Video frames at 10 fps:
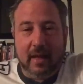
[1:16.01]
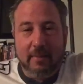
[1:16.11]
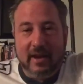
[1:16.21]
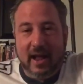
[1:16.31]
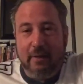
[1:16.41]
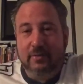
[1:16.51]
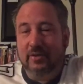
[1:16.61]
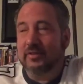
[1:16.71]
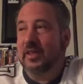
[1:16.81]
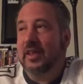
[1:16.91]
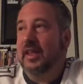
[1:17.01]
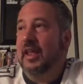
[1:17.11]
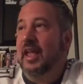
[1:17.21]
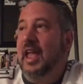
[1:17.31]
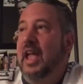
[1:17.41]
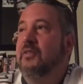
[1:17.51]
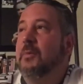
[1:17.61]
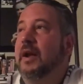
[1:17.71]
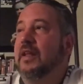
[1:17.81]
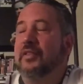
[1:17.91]
I mean, I was just
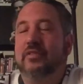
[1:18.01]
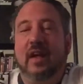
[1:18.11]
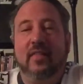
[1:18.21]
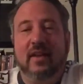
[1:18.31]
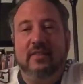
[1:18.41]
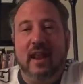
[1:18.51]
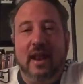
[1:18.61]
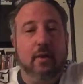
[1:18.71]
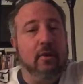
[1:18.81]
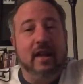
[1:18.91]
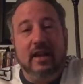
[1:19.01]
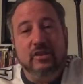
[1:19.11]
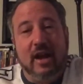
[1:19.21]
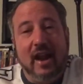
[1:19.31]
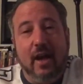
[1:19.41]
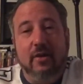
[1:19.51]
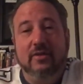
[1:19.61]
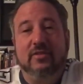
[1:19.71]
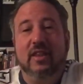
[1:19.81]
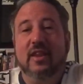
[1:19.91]
everybody on the sidelines that had already gotten shot out
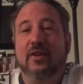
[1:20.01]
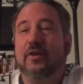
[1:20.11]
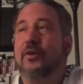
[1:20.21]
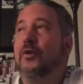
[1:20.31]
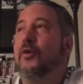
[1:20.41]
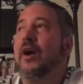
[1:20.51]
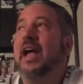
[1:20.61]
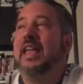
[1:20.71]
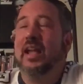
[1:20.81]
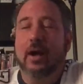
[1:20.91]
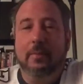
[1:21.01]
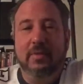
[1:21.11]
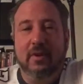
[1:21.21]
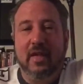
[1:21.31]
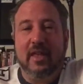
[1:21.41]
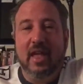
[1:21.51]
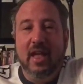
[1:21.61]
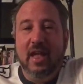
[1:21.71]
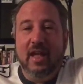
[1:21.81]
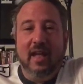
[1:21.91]
is sitting there cracking up. They're like,
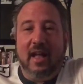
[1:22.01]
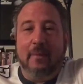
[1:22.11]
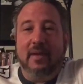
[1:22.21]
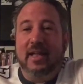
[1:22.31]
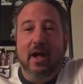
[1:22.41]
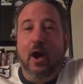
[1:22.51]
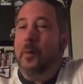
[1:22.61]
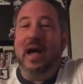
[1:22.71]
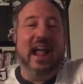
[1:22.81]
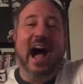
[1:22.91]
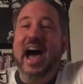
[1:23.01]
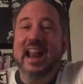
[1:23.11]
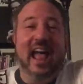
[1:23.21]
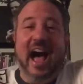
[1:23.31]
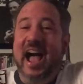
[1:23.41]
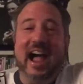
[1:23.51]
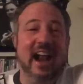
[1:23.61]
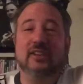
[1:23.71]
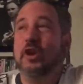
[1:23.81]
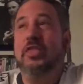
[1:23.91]
I'm like, oh my god, I
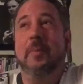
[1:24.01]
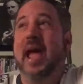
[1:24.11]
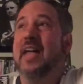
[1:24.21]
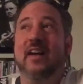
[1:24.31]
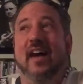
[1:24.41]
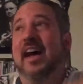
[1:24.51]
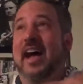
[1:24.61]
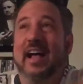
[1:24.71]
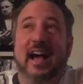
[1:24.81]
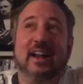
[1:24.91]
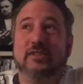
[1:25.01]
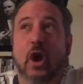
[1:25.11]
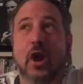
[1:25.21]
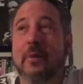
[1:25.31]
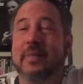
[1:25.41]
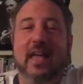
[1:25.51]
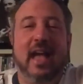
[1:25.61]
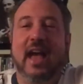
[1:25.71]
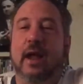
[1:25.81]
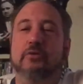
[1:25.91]
gotta shoot the panda, I gotta shoot him,
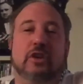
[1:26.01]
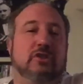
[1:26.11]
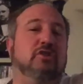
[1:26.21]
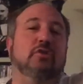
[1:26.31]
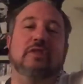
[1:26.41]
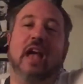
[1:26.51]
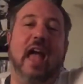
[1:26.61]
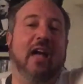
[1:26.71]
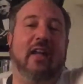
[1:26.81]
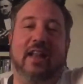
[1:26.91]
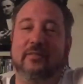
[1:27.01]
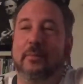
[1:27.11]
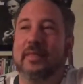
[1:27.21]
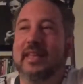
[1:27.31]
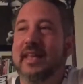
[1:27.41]
and I was just shooting the hell out of him.